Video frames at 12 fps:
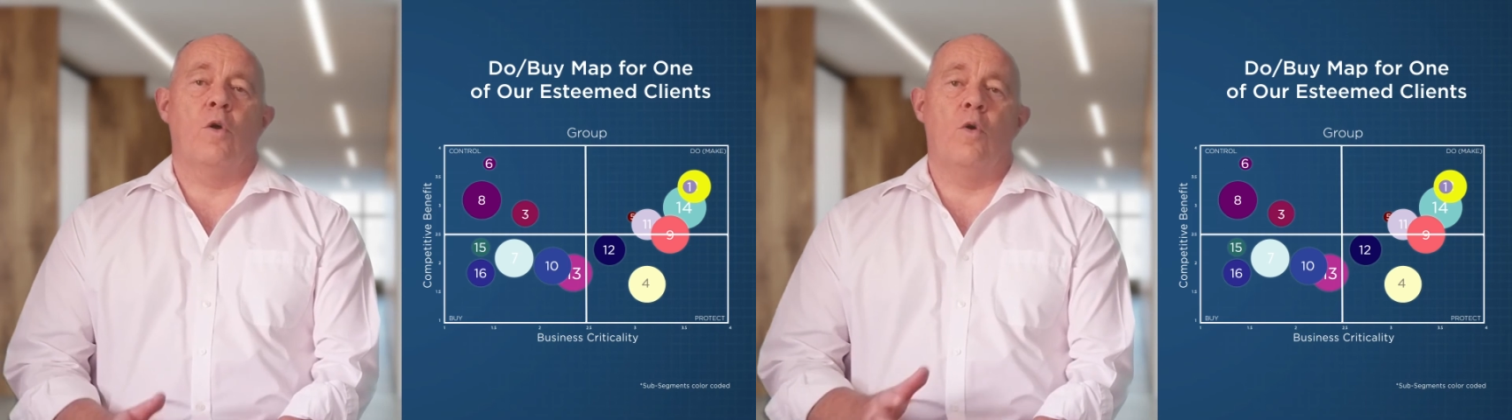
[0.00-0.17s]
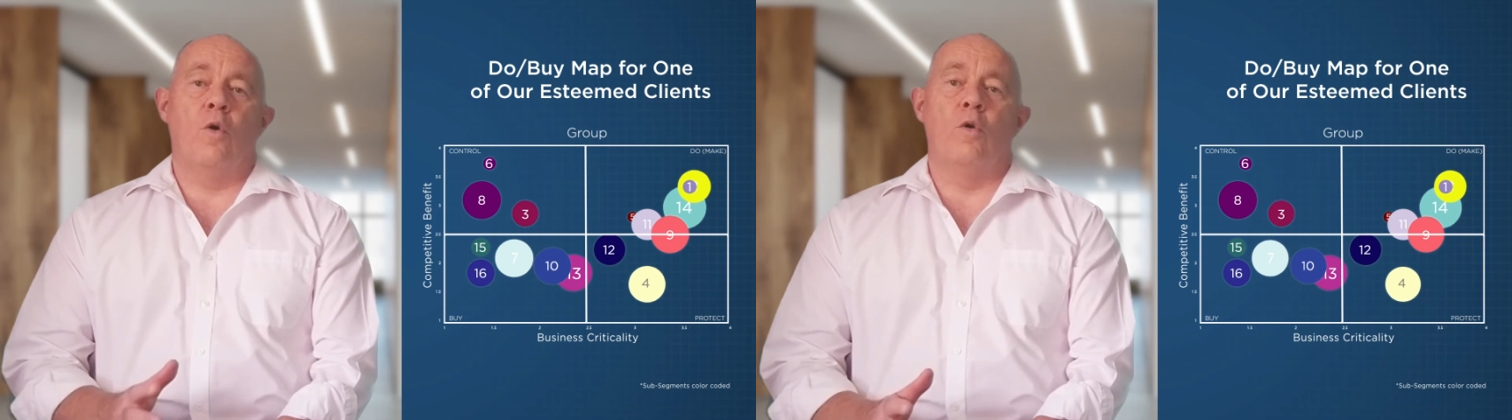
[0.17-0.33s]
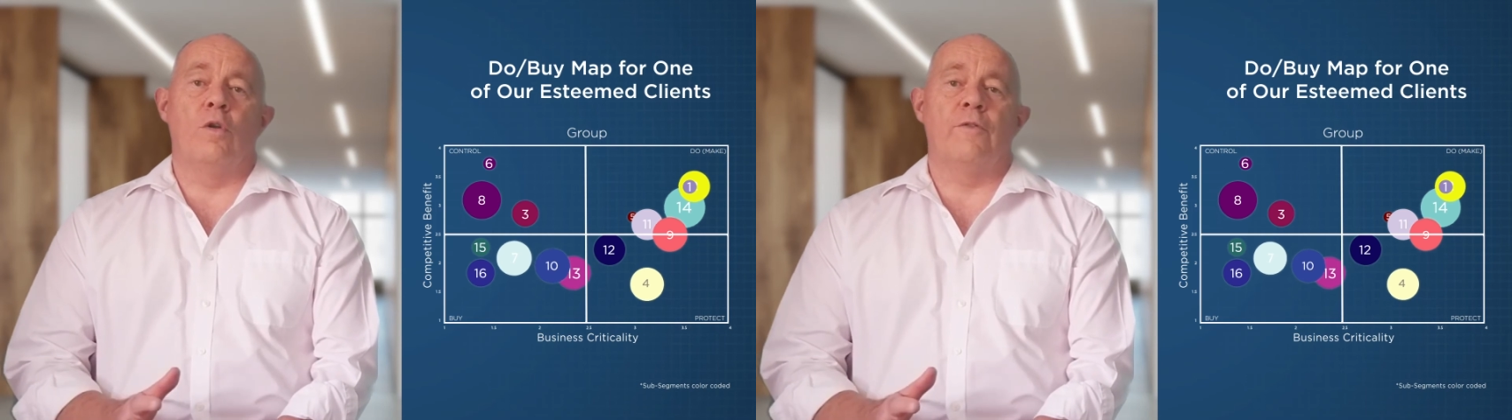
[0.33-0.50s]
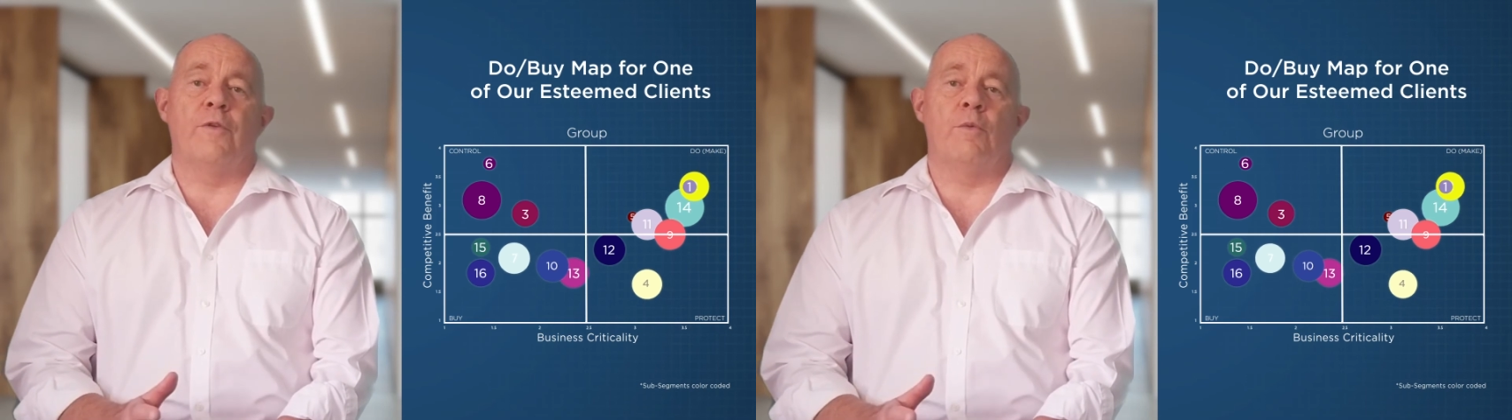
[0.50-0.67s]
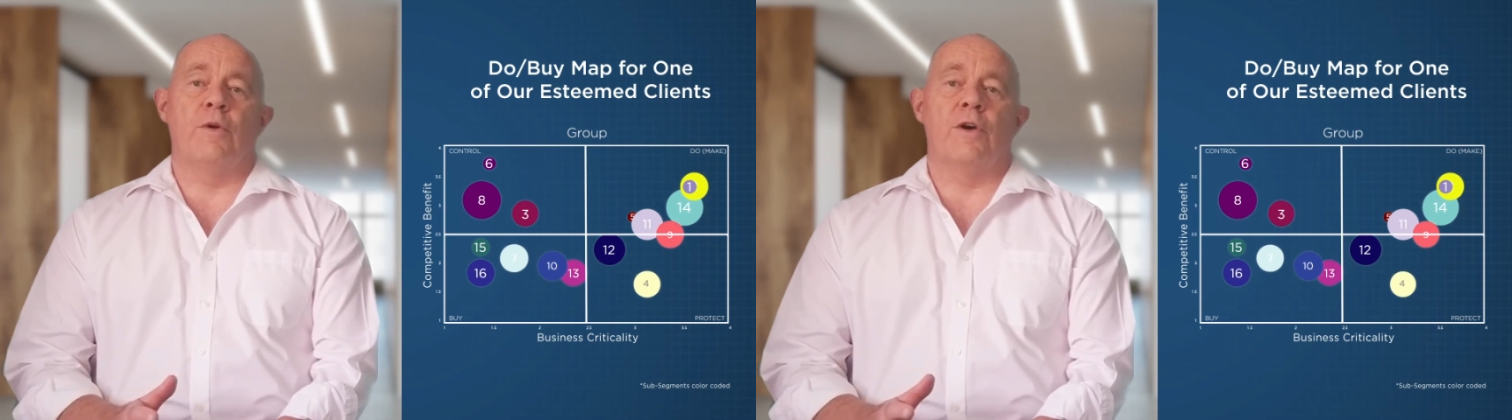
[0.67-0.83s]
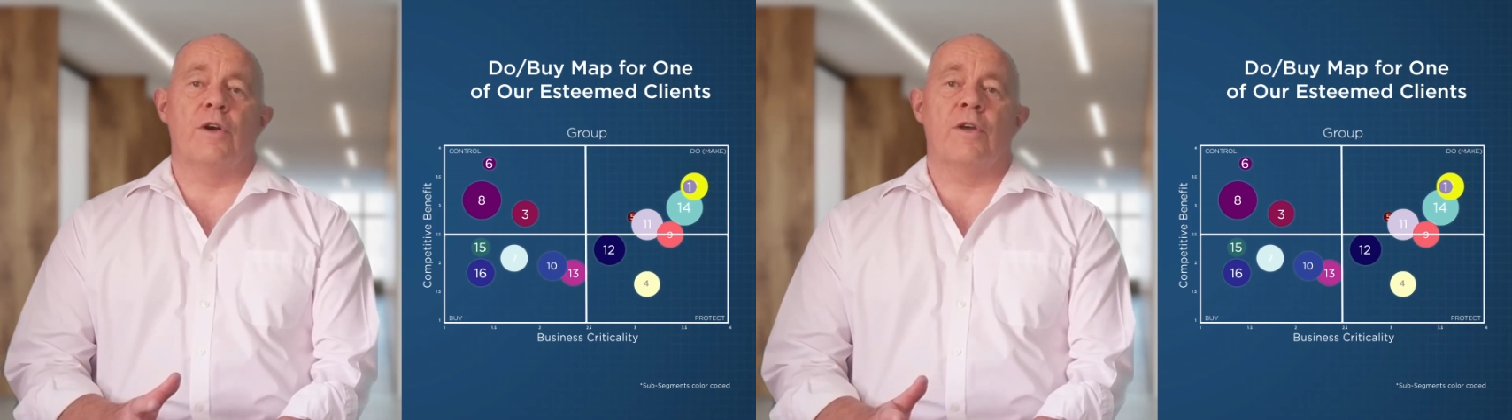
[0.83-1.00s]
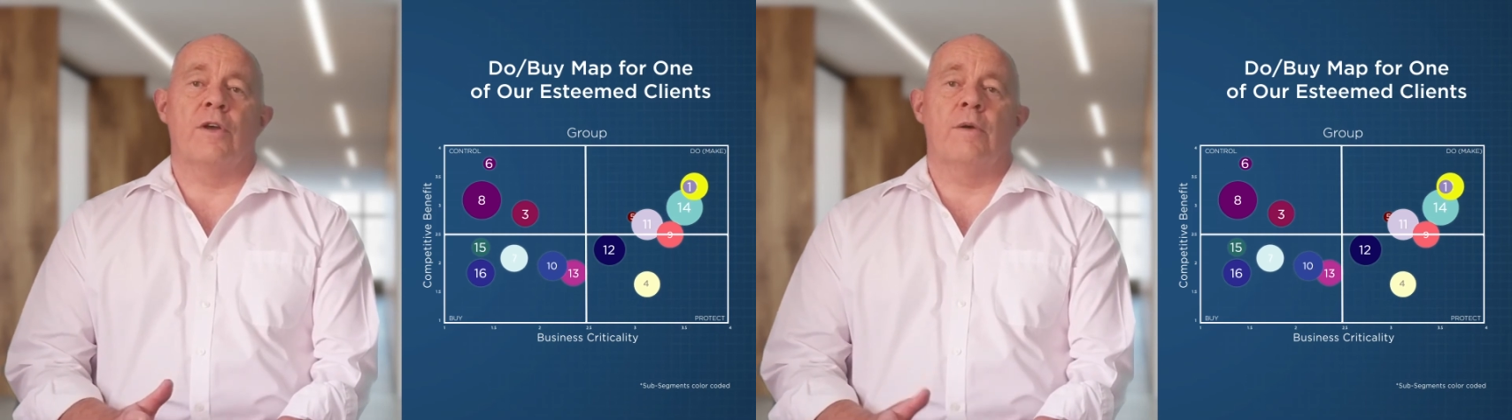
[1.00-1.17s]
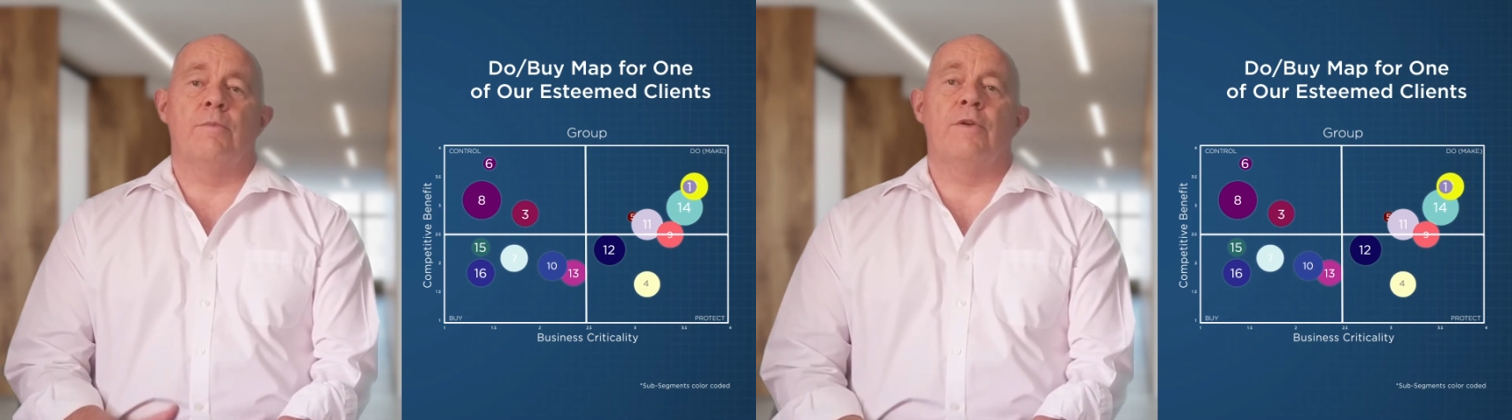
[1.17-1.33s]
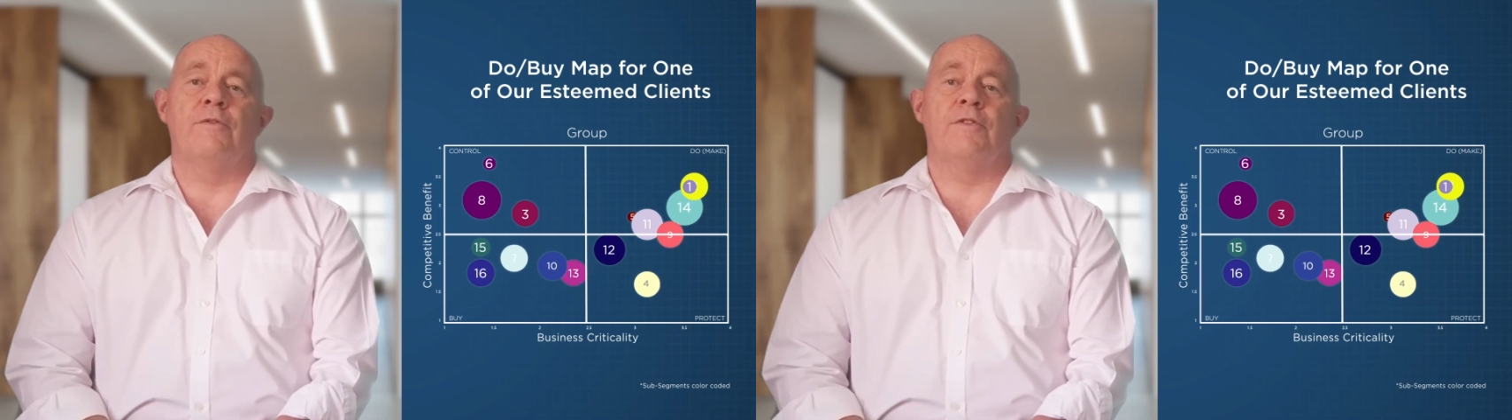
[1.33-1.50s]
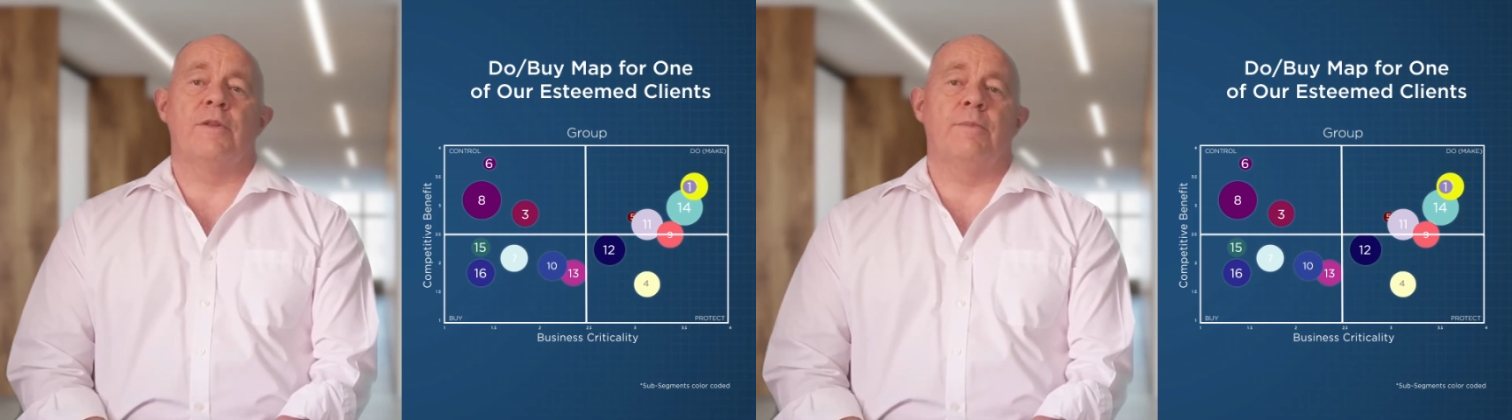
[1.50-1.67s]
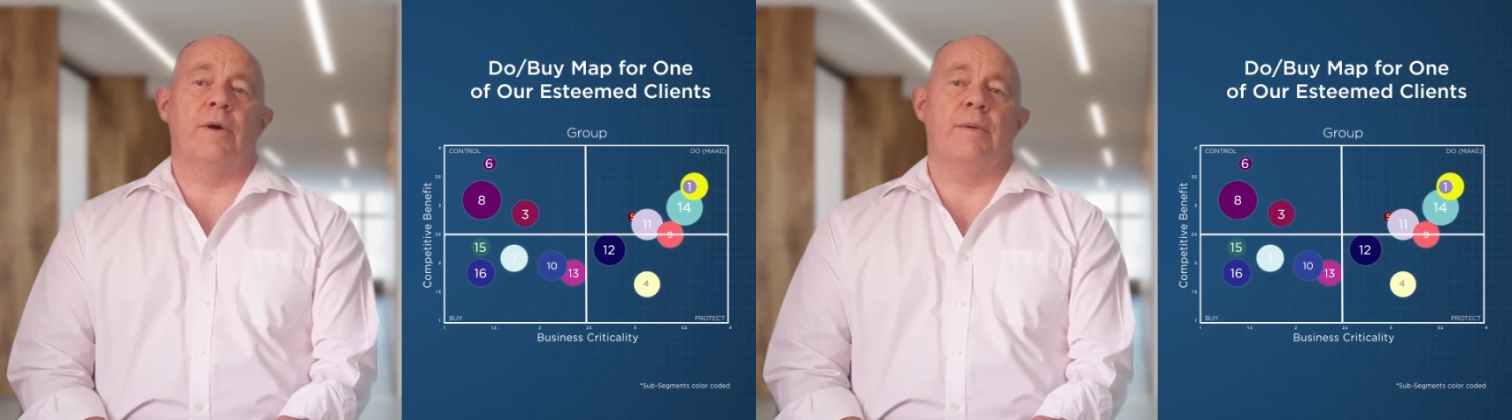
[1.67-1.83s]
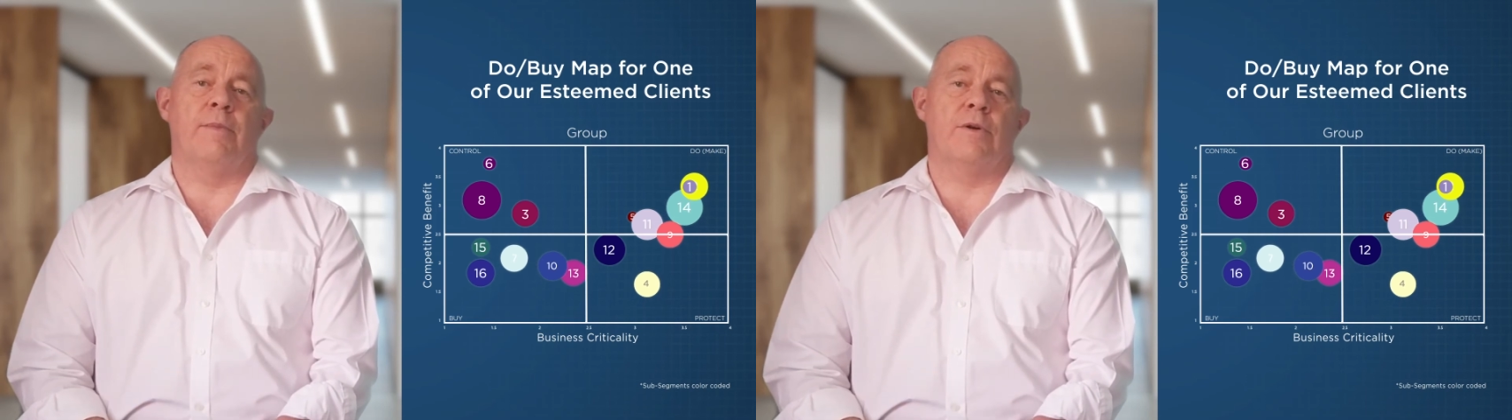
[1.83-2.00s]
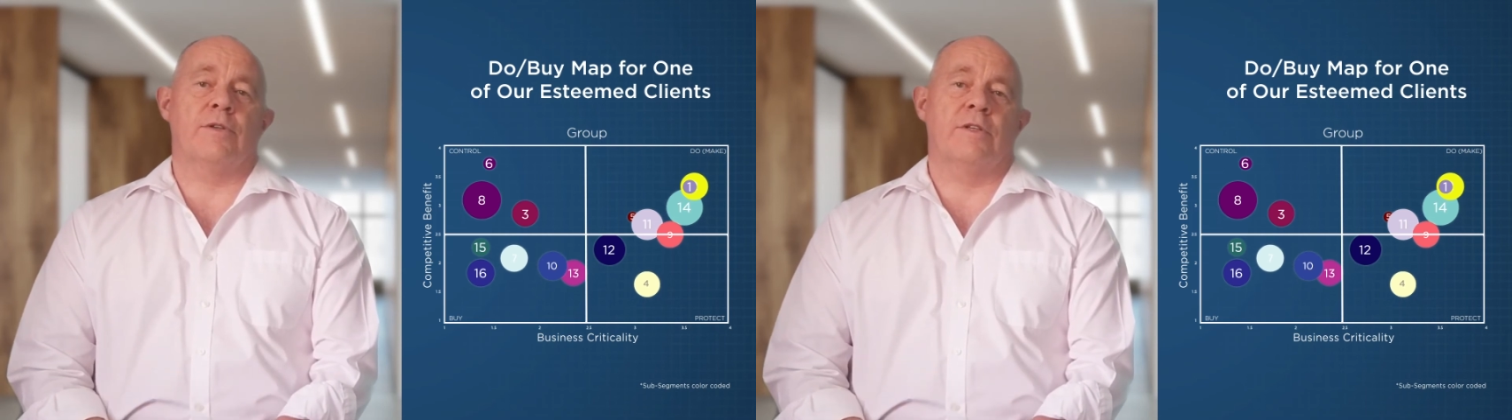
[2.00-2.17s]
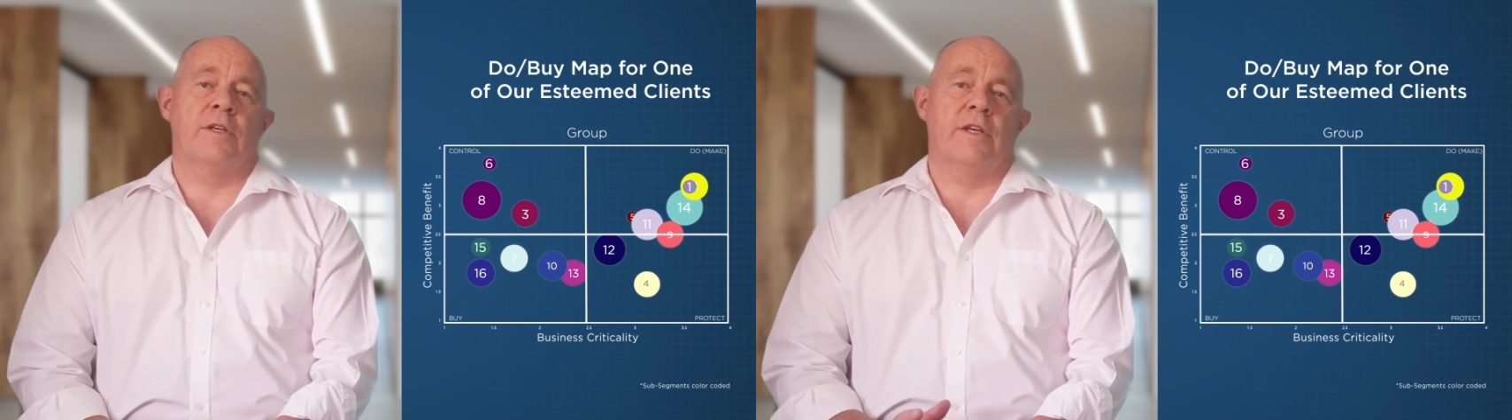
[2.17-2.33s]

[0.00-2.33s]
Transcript: All of the work moved to the buy box